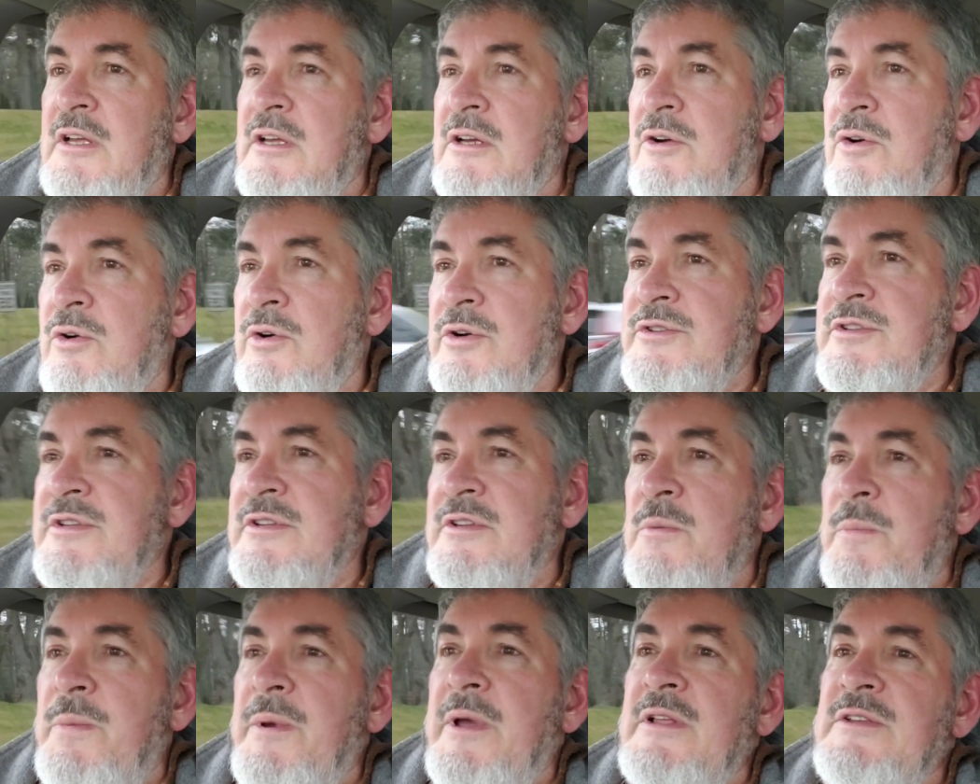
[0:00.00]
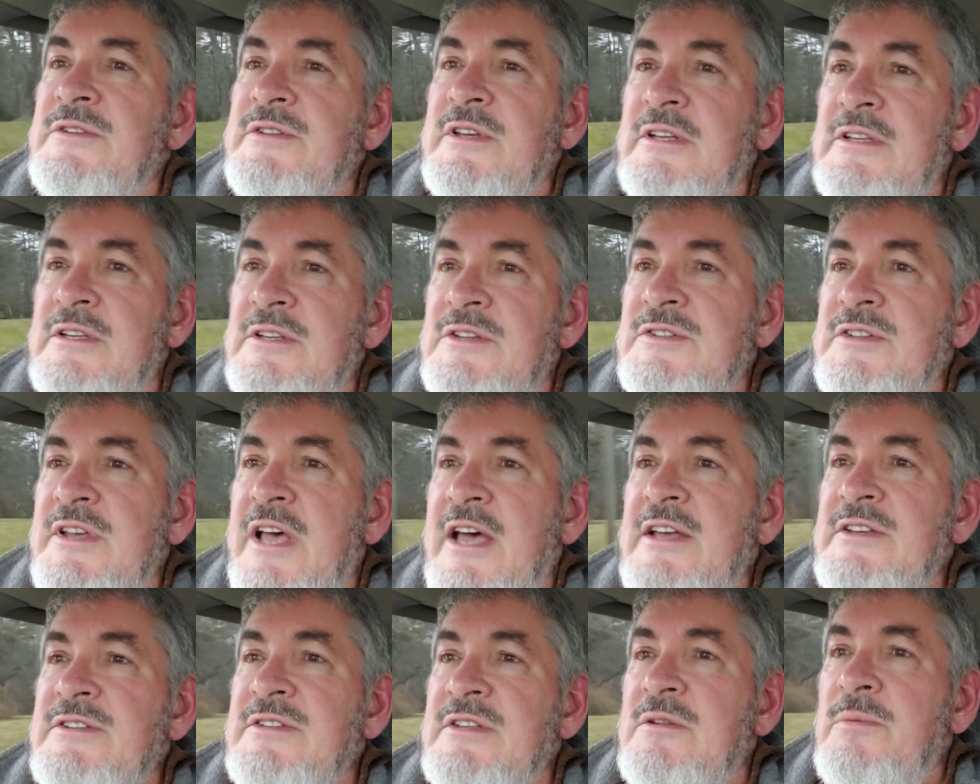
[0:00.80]
Of course, it depends on the
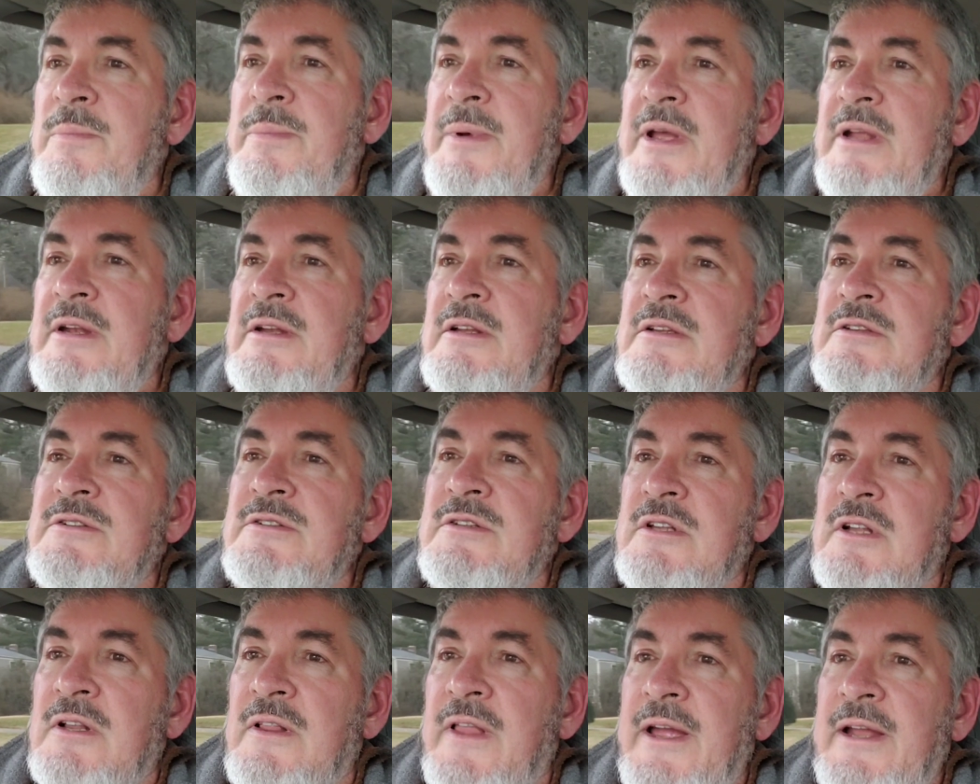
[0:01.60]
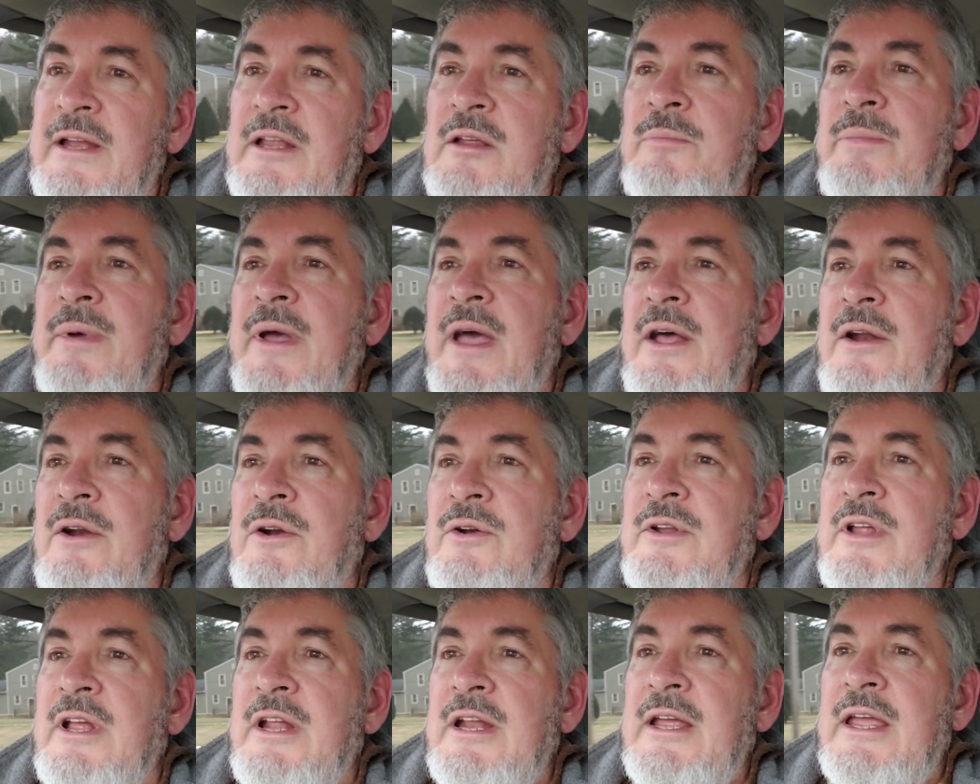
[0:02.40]
size of the pendants and the lighting
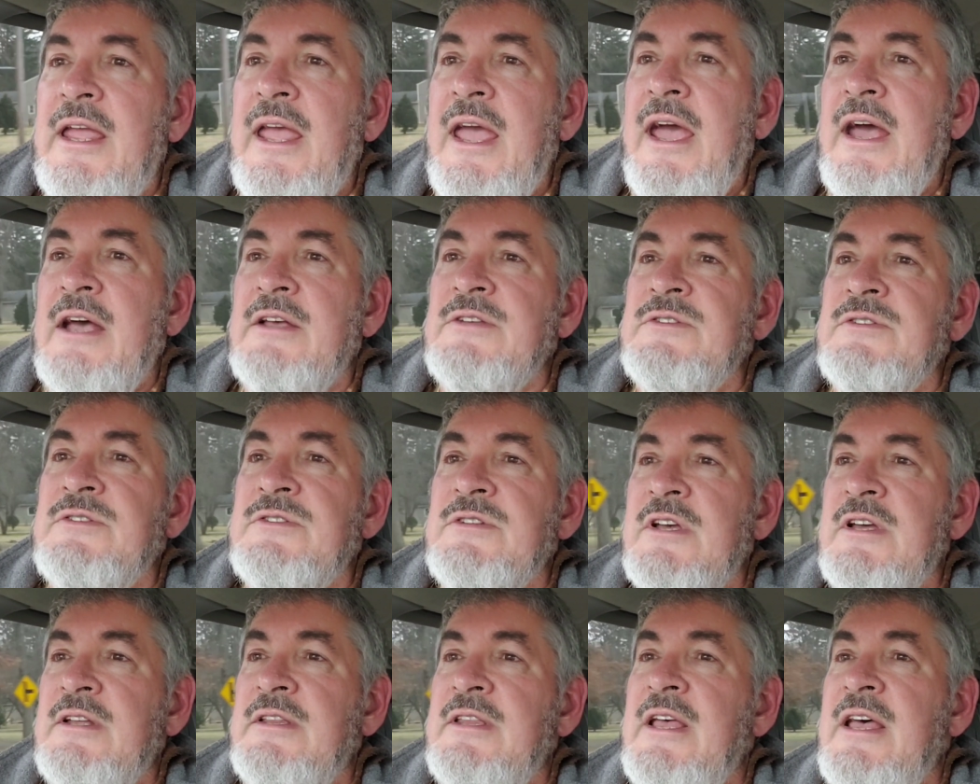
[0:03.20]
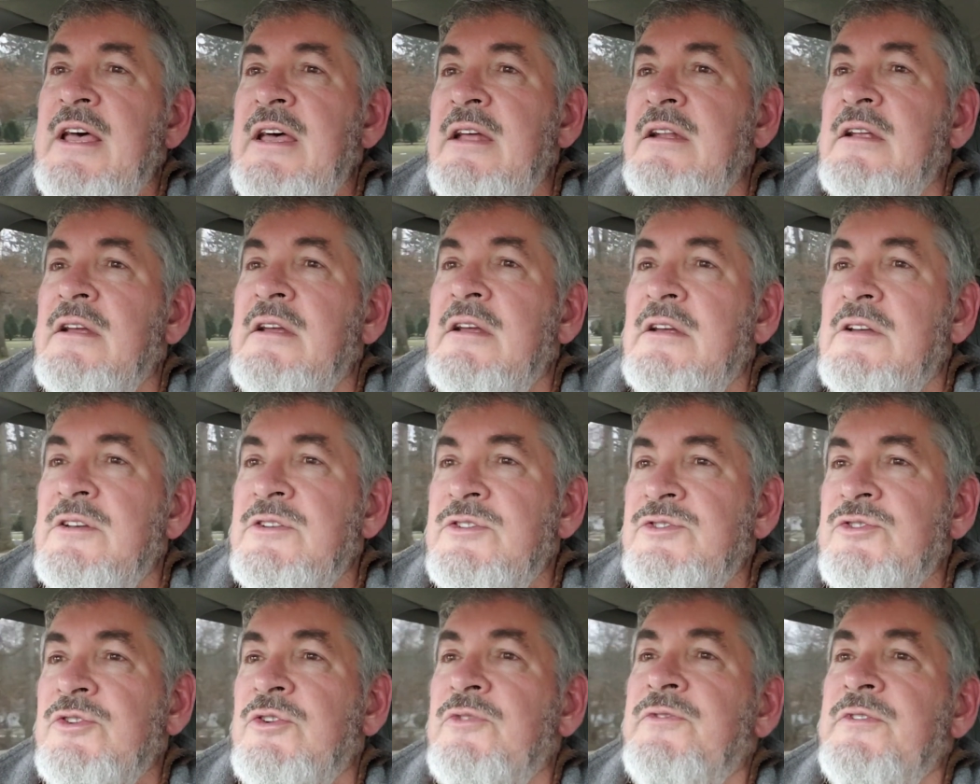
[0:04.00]
pattern that it casts on that
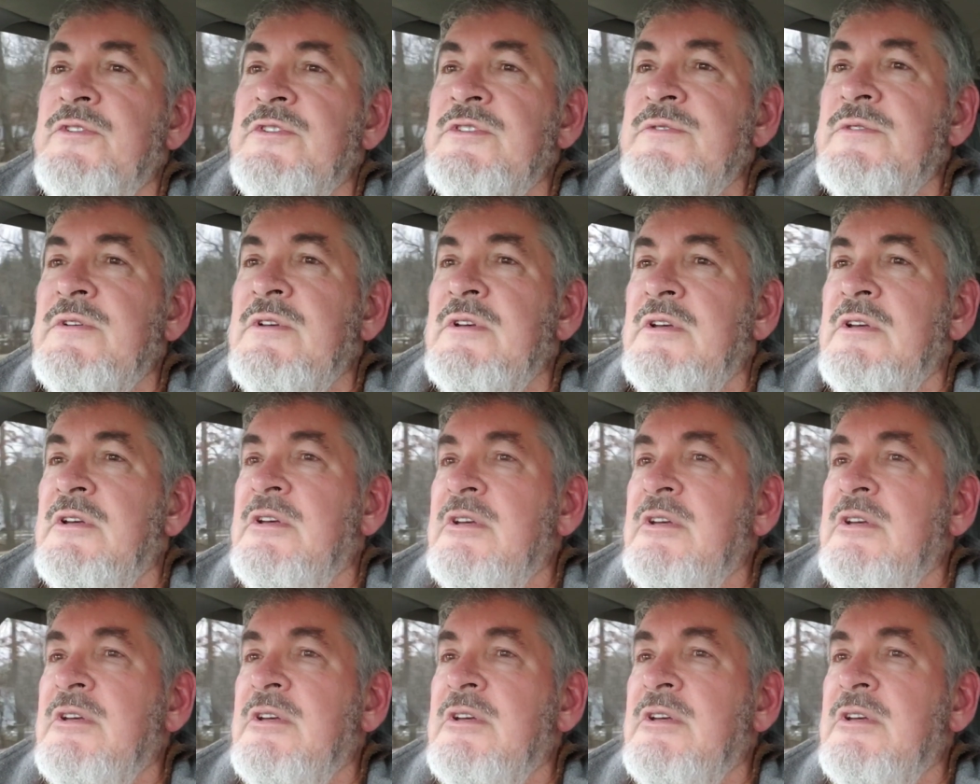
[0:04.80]
surface.